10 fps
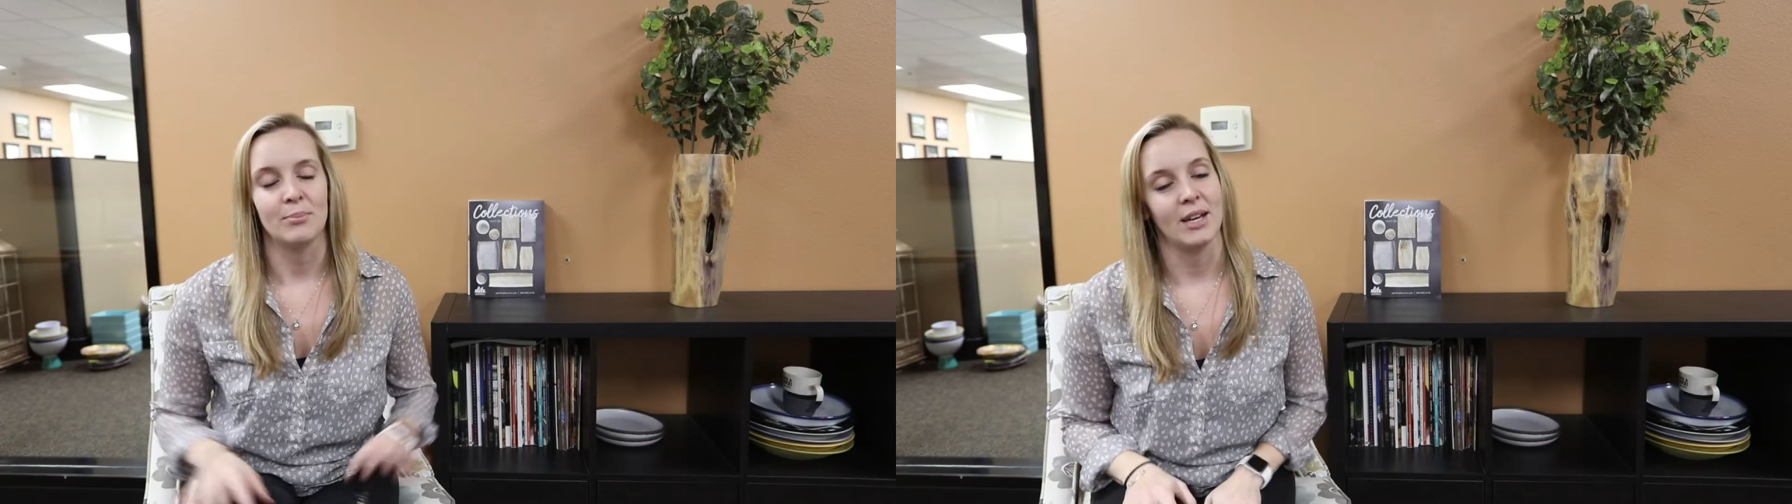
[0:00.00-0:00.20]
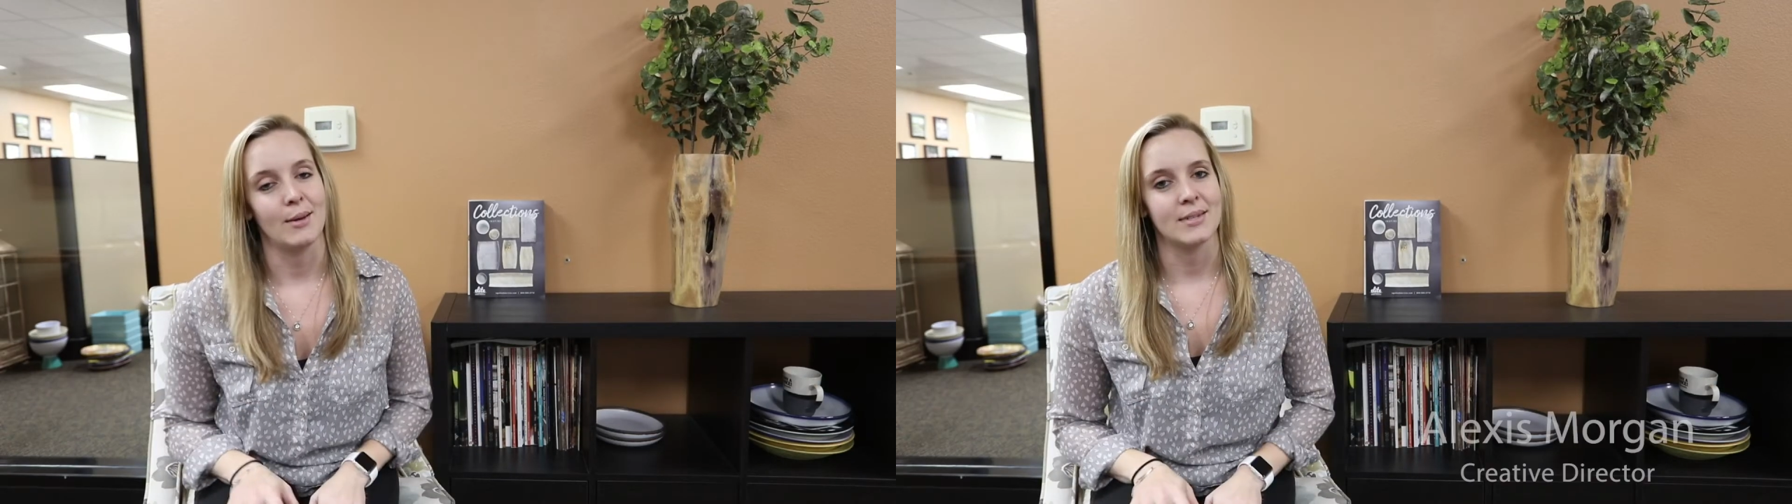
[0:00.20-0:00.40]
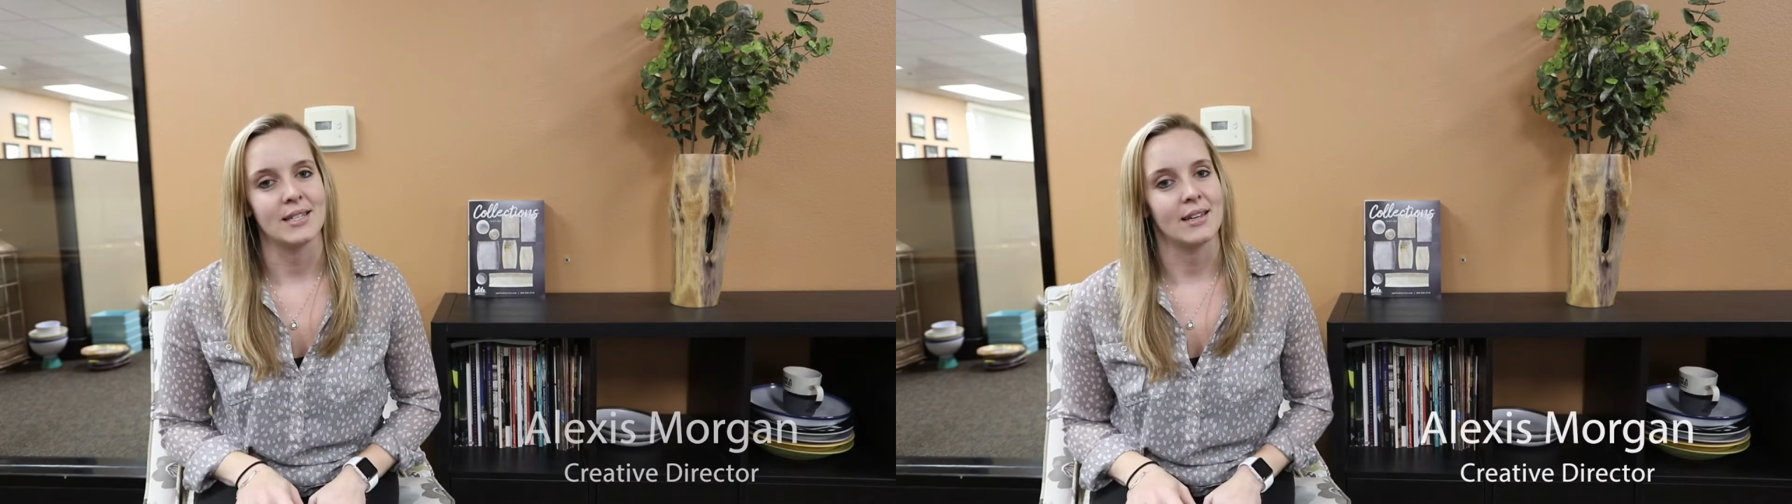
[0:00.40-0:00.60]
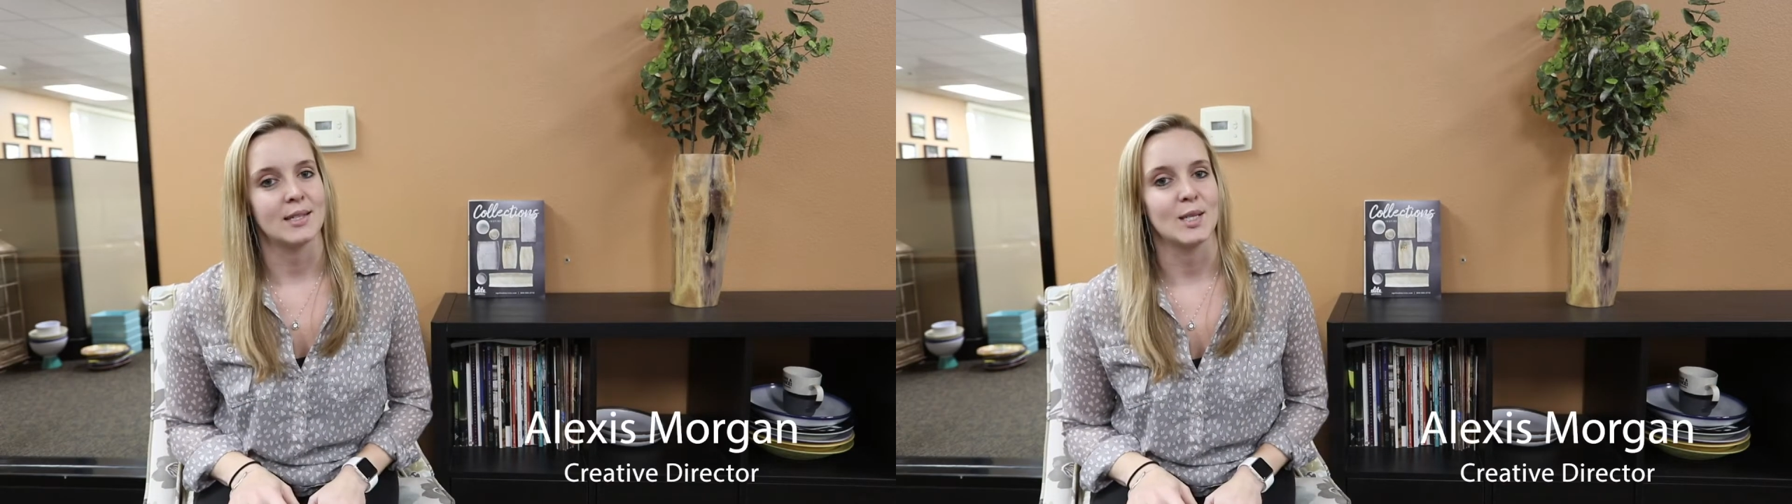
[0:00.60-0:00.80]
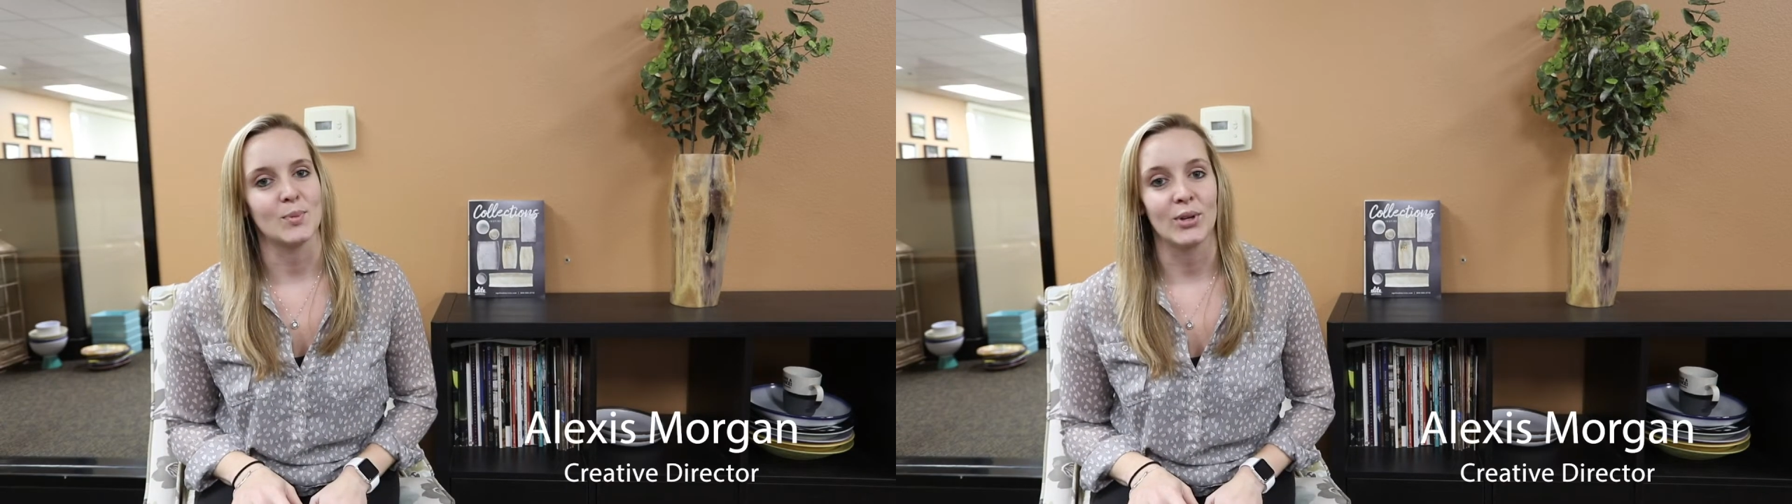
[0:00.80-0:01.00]
My name is
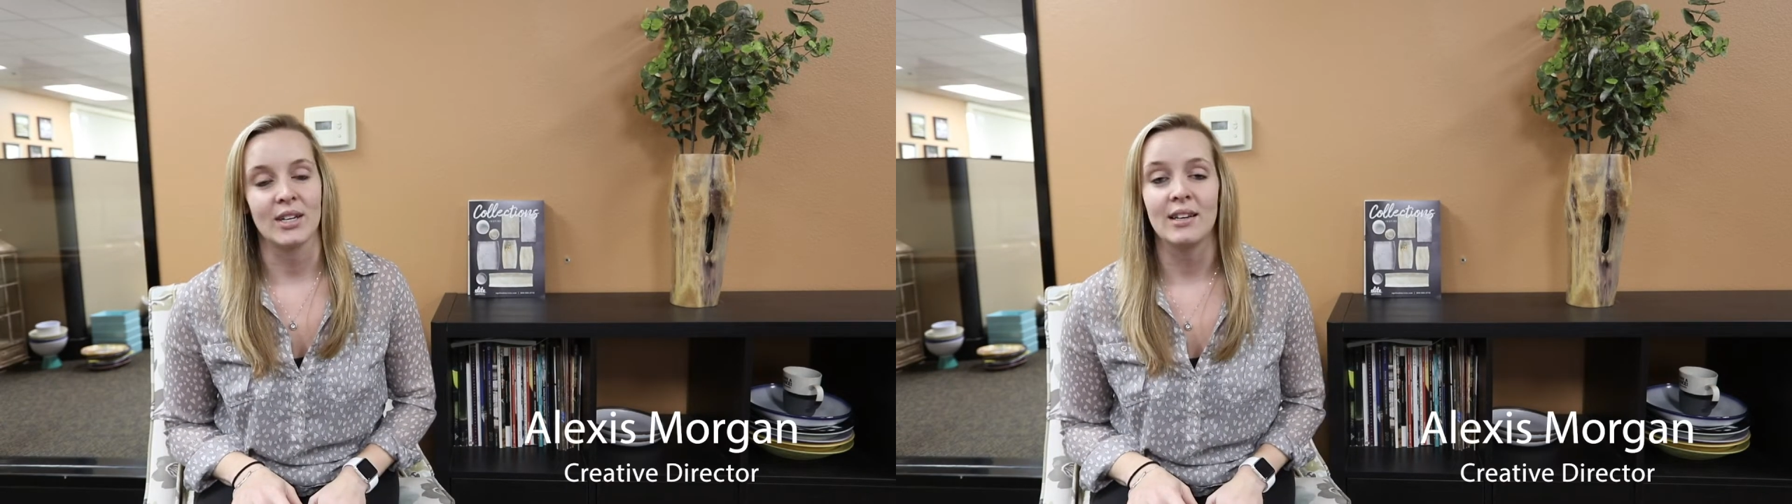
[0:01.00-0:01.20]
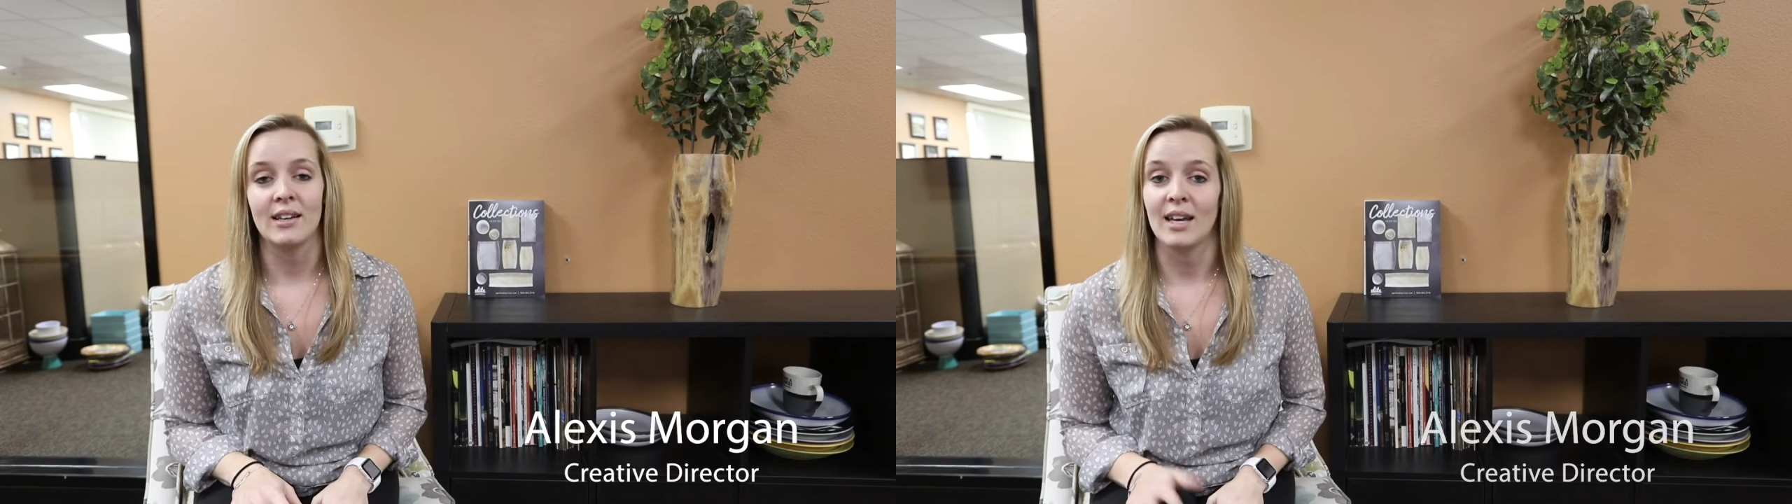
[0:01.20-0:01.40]
Alexis Morgan and